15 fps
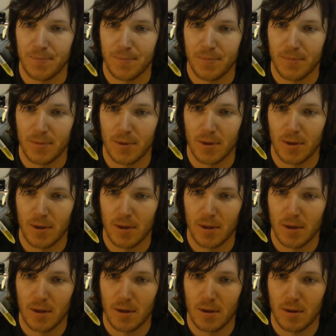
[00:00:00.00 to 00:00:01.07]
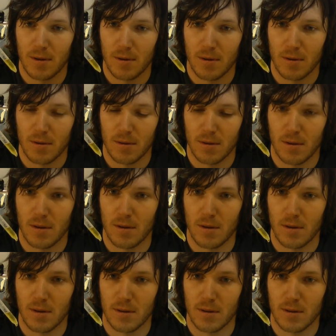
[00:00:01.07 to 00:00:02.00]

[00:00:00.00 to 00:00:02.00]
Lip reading: (no one is talking)